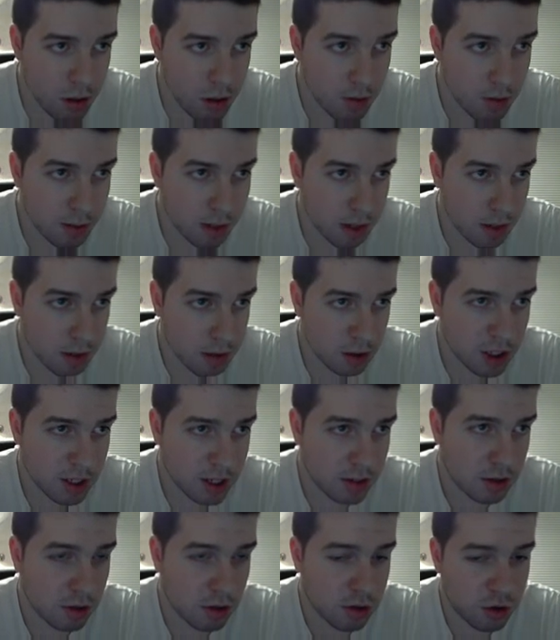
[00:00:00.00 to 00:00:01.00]
Why just
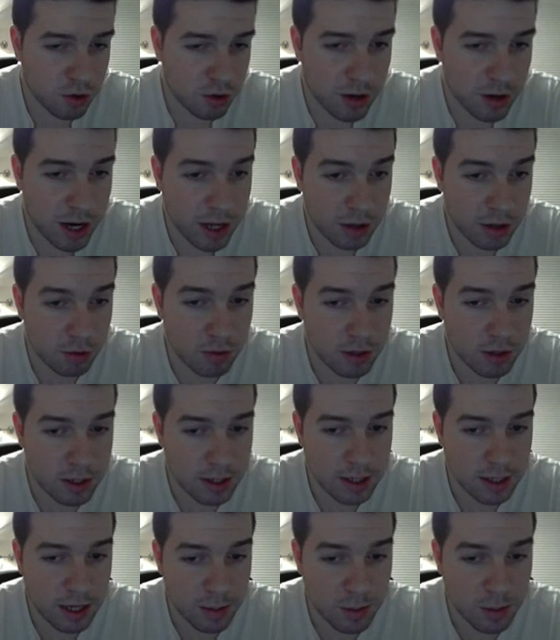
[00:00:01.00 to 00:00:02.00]
not try and do the
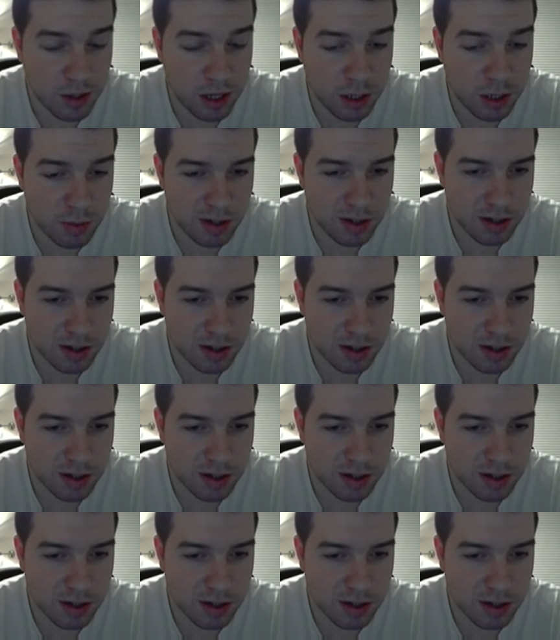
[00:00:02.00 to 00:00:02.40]
same thing?